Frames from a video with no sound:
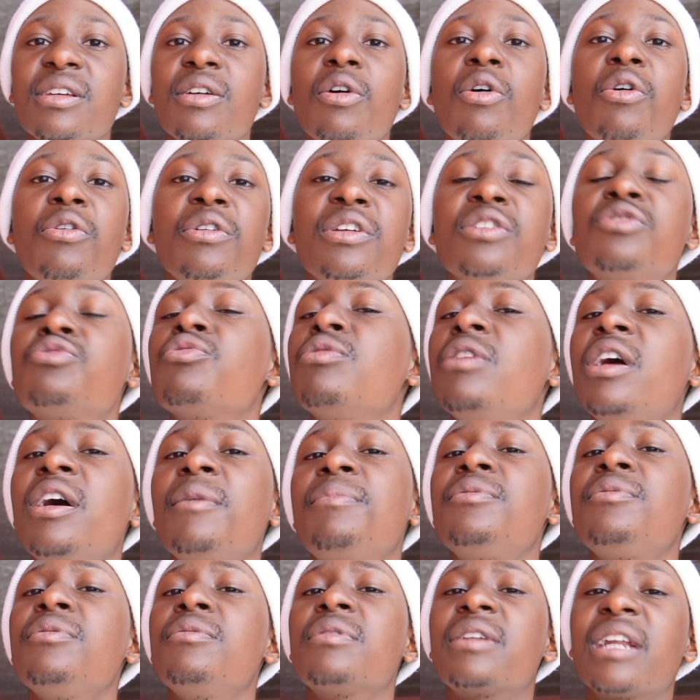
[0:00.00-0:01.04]
or it will
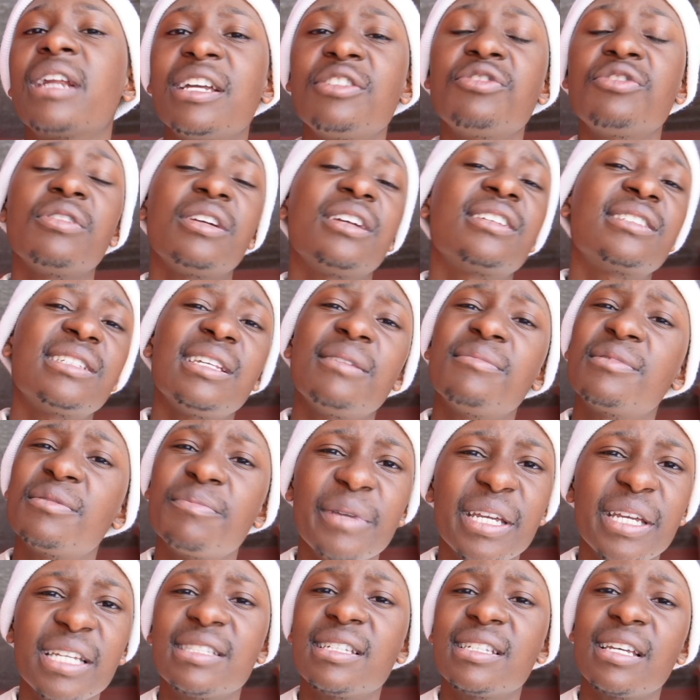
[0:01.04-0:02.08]
help you write your exams
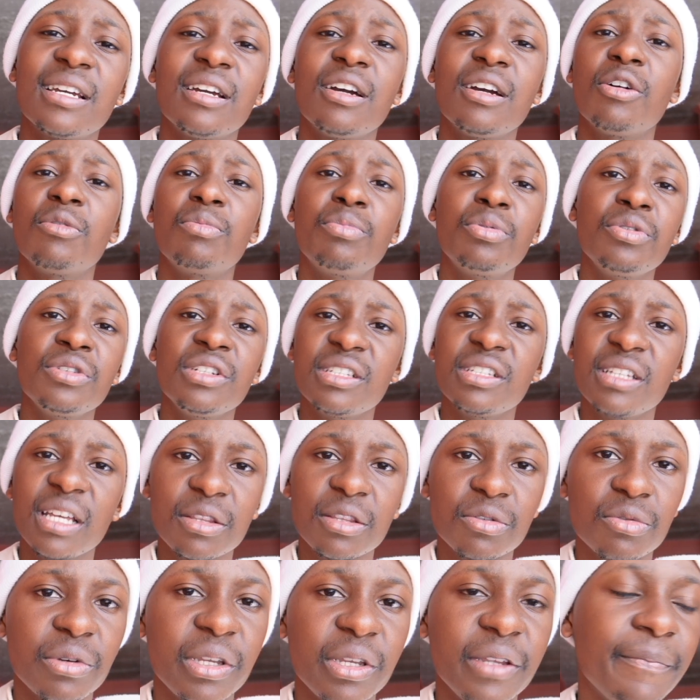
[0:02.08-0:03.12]
better. I'll put it
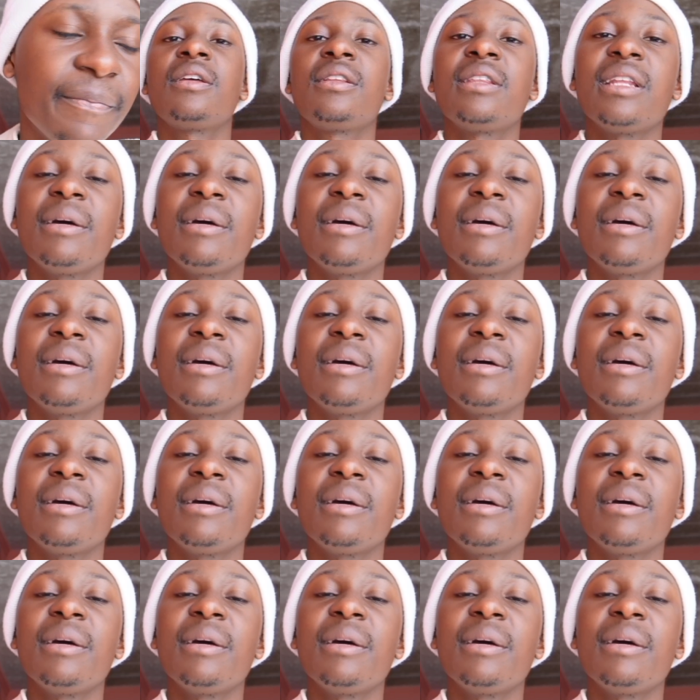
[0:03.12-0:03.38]
that way.